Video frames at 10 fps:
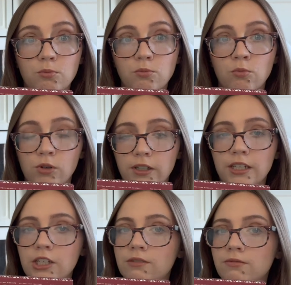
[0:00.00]

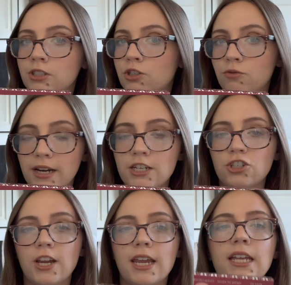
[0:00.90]
really great
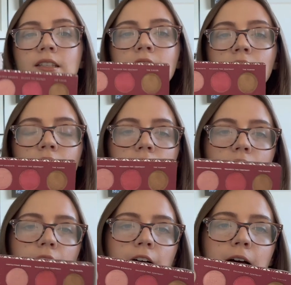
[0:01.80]
shades.
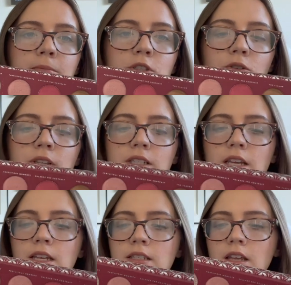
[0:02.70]
Um, so this is